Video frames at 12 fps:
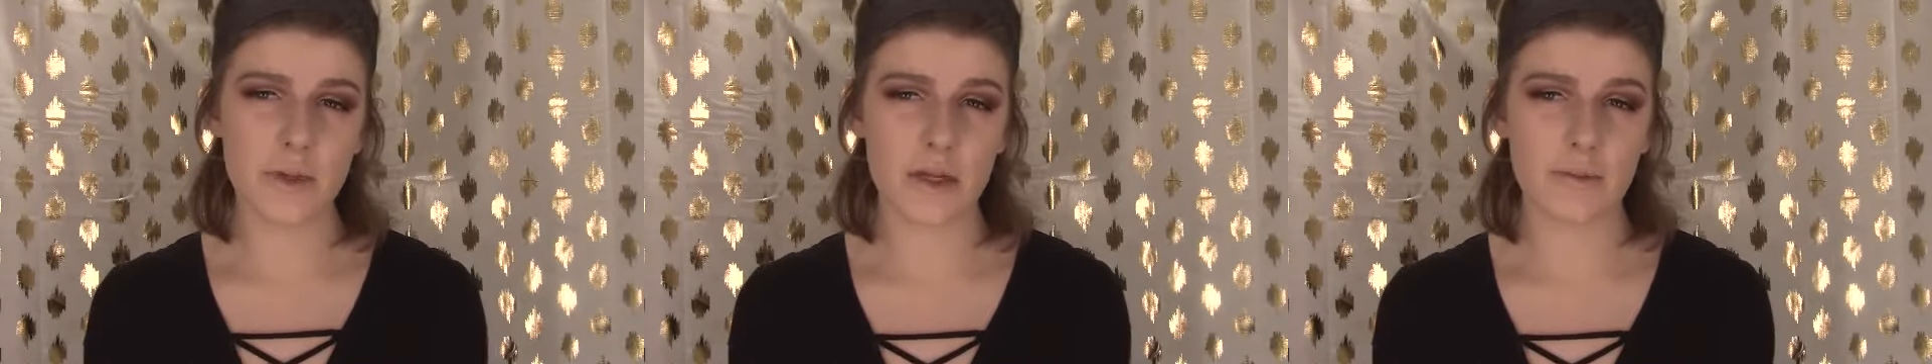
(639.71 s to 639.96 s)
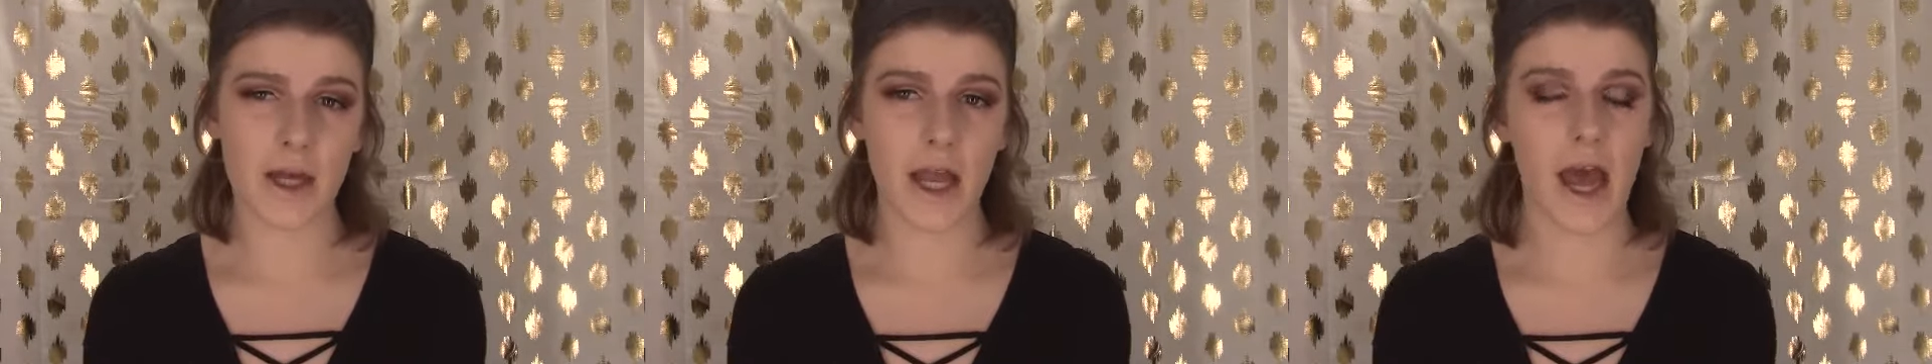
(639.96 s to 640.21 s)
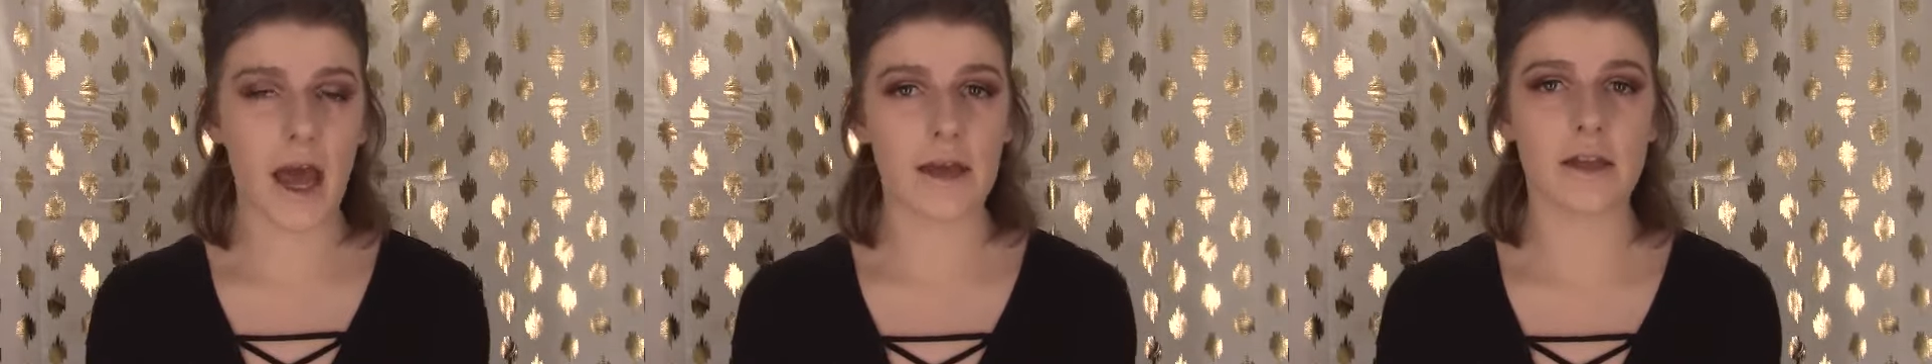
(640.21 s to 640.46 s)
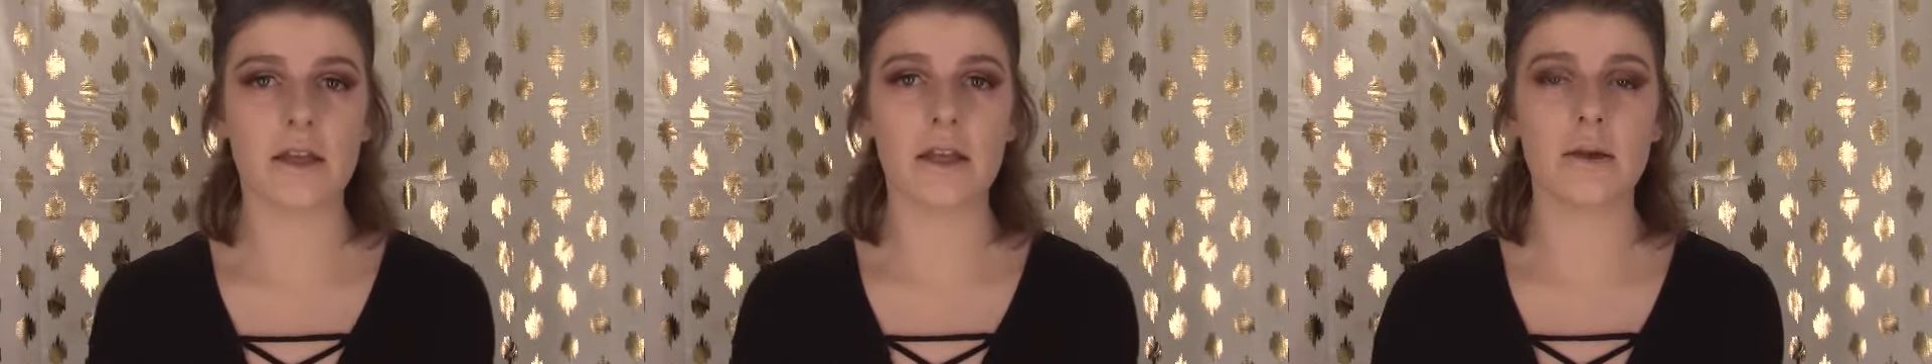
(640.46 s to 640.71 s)
bit of my
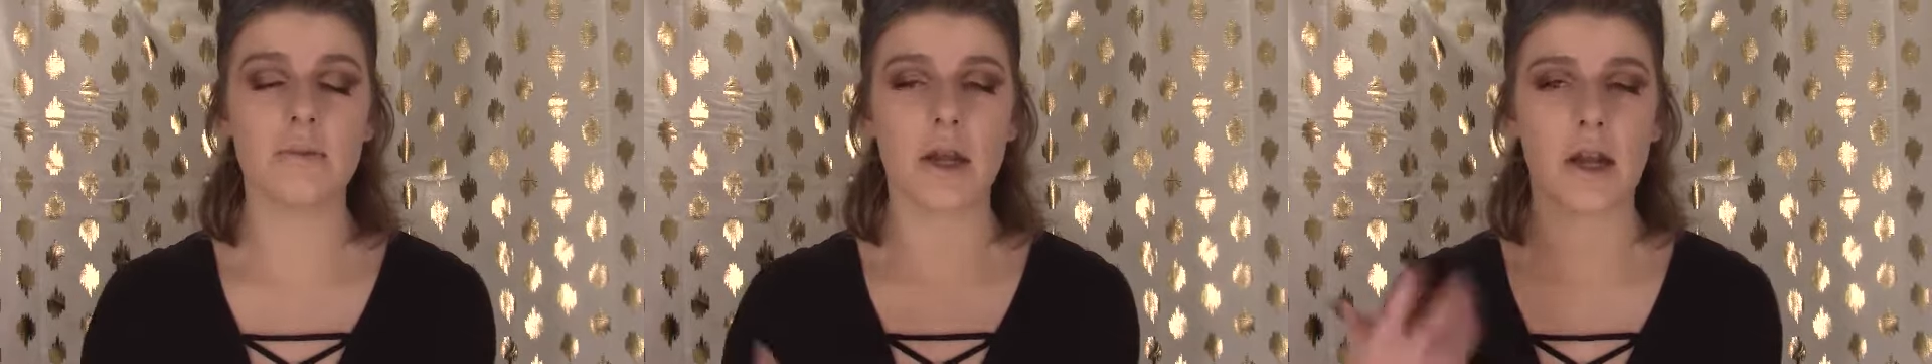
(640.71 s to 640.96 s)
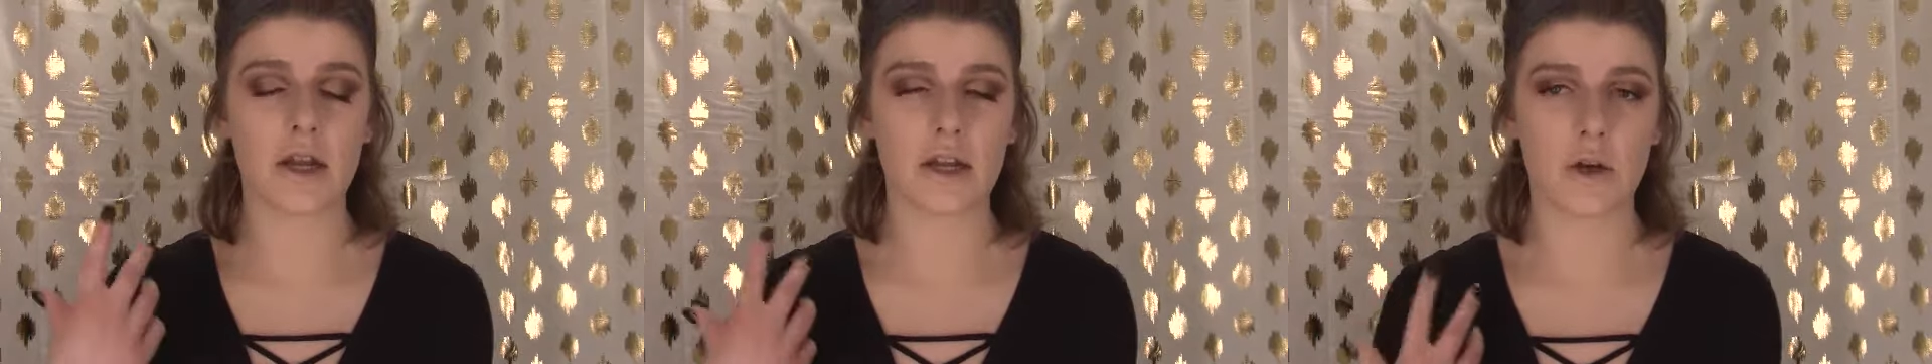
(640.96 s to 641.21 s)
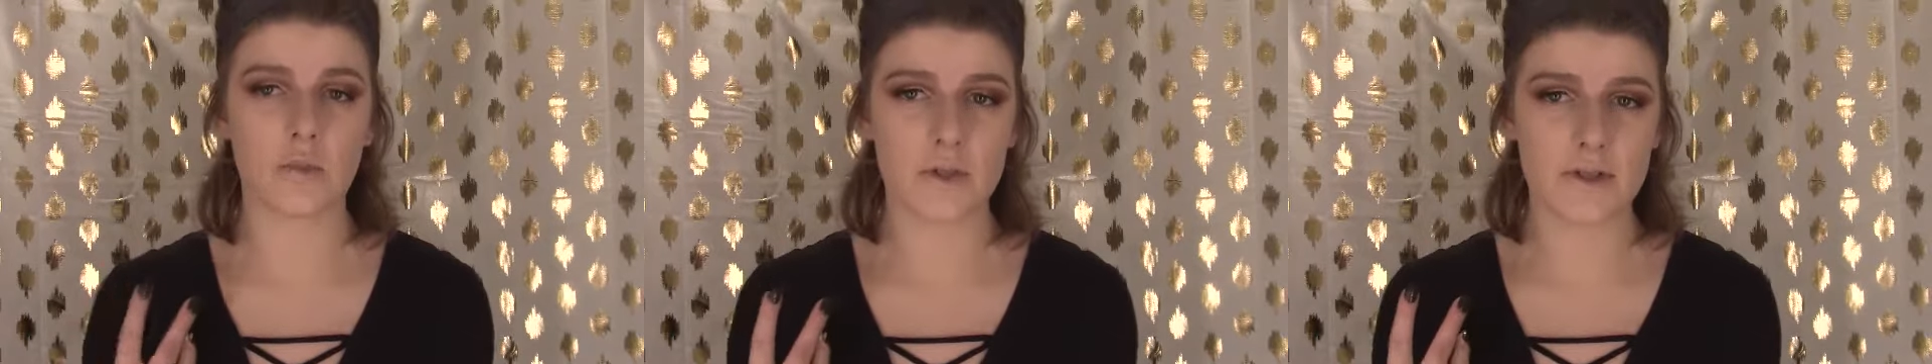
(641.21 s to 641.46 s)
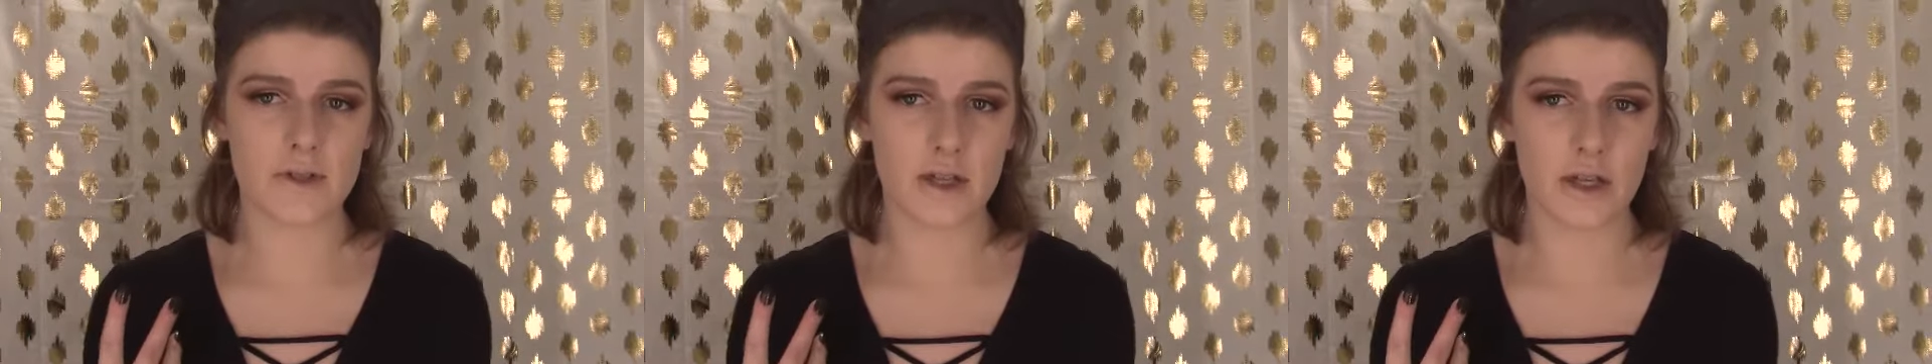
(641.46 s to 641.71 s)
acne, but I know
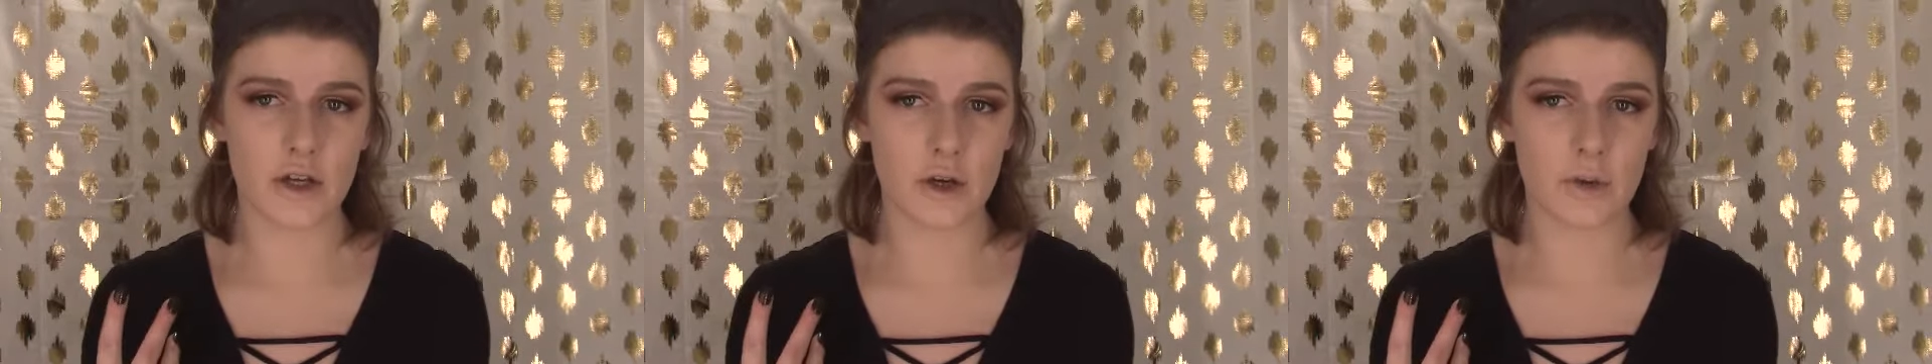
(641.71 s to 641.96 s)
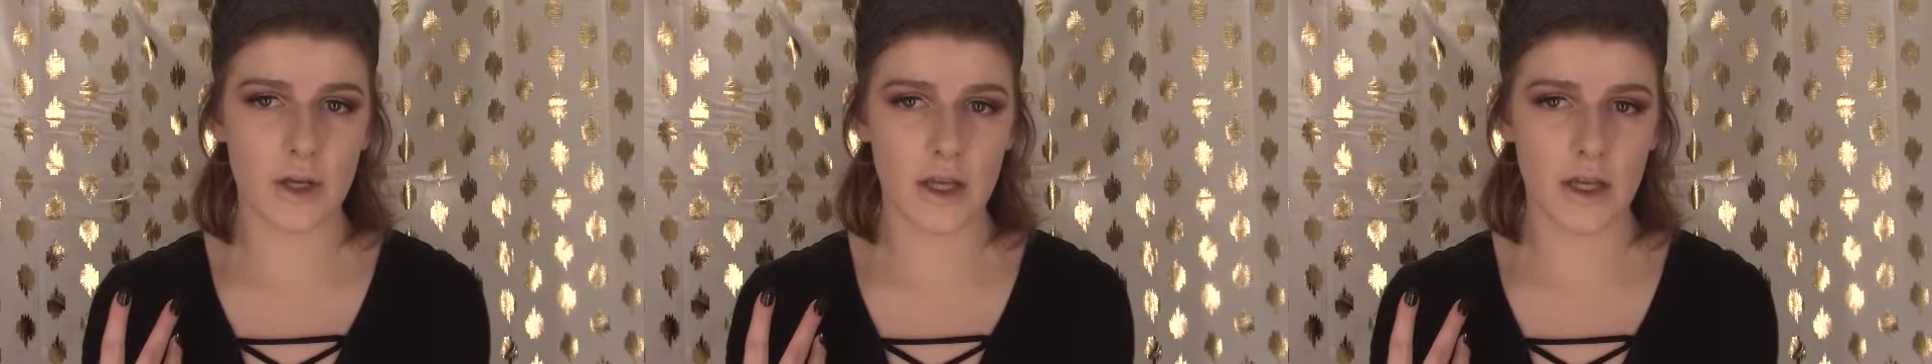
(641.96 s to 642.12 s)
once I go